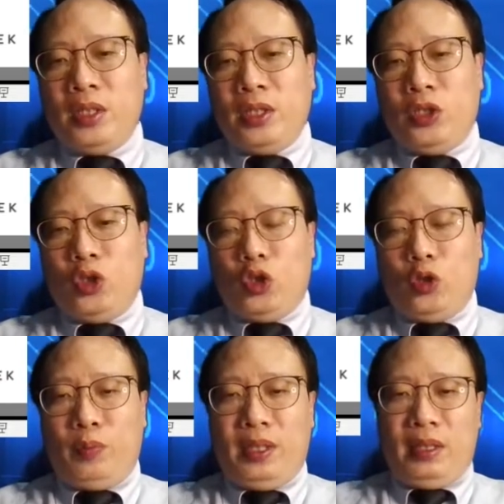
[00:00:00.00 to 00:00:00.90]
you
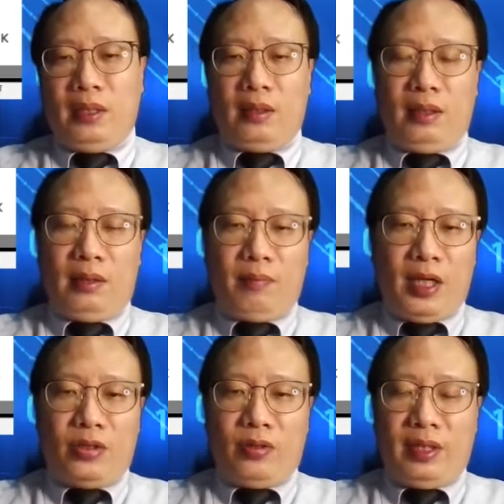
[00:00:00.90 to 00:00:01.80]
could be
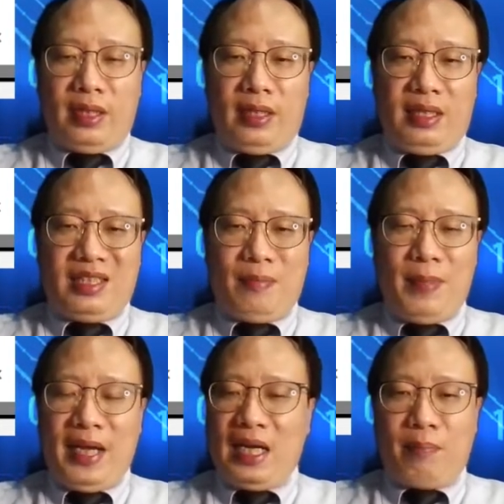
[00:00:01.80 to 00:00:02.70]
measuring at least
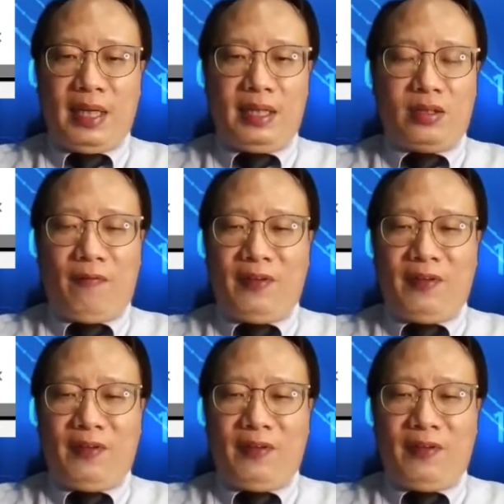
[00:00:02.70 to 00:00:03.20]
megabytes of